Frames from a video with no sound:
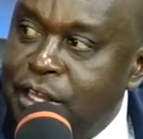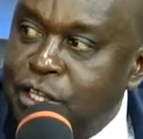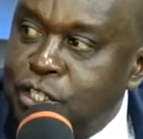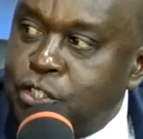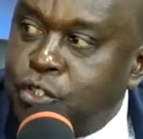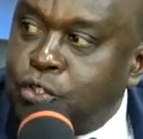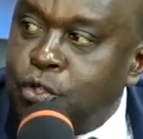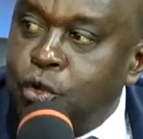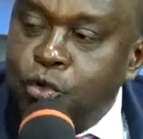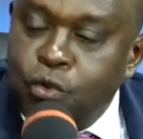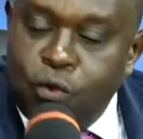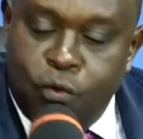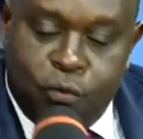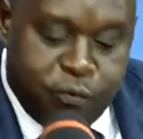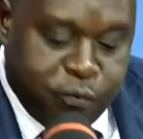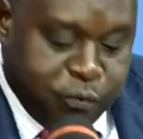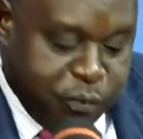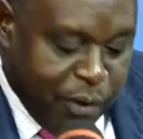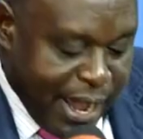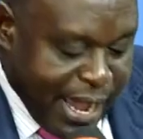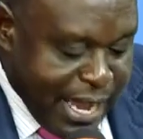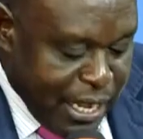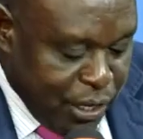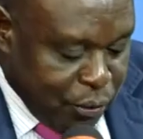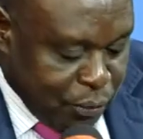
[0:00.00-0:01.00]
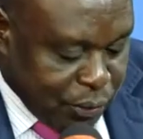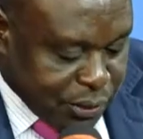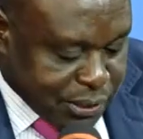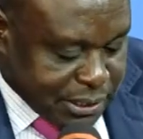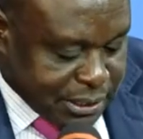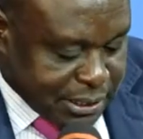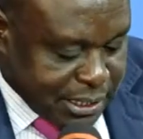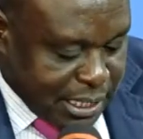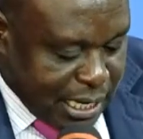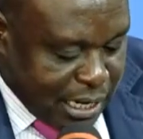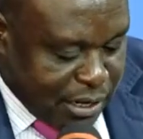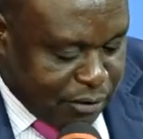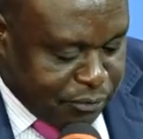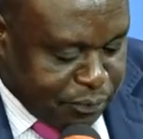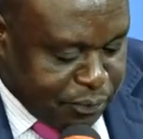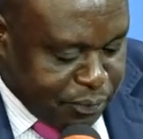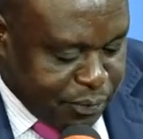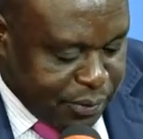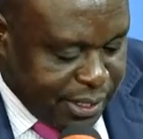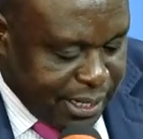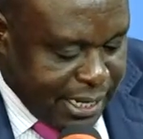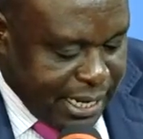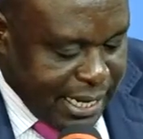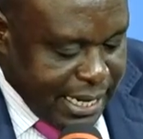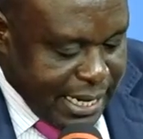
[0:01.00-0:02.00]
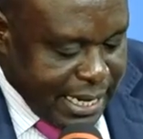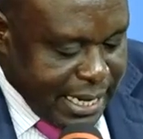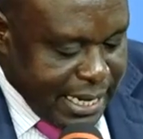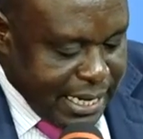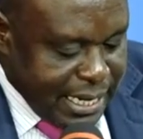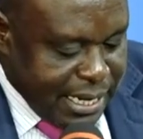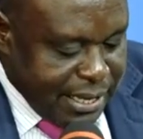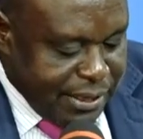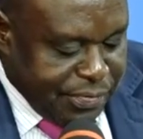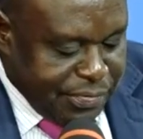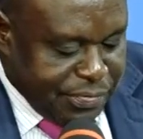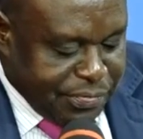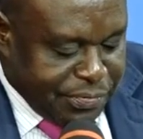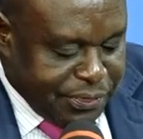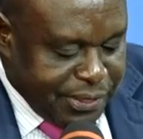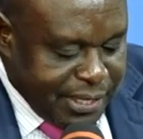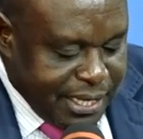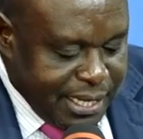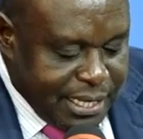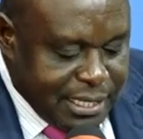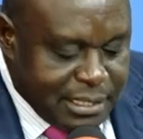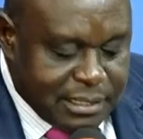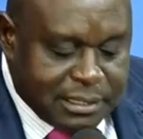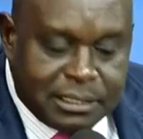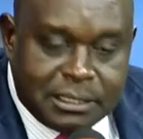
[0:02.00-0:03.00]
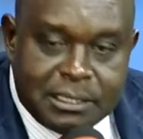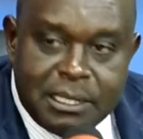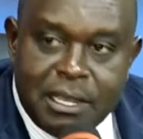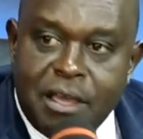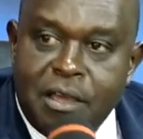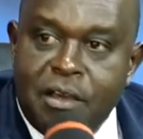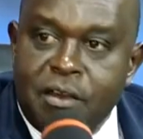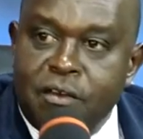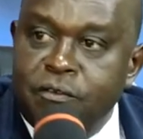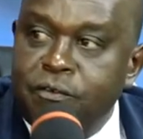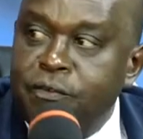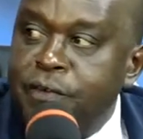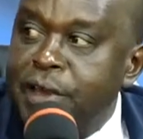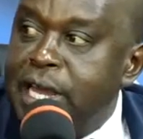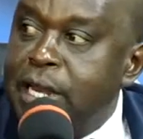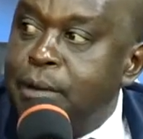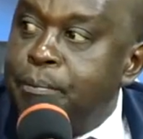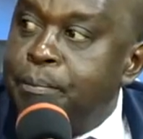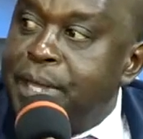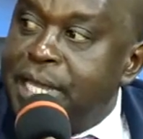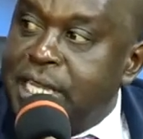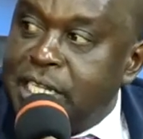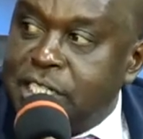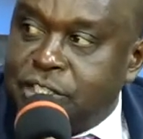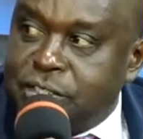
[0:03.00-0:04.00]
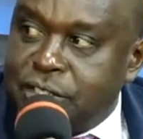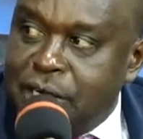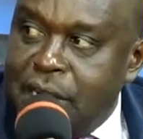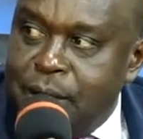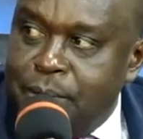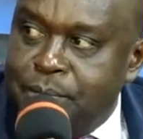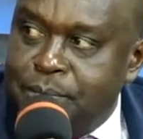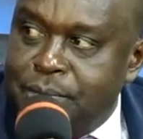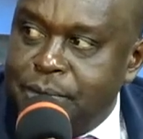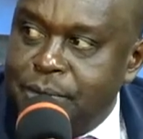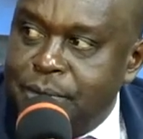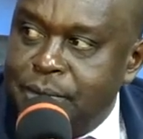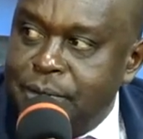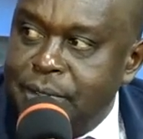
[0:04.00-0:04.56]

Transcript: So you find yourself in this very big trap.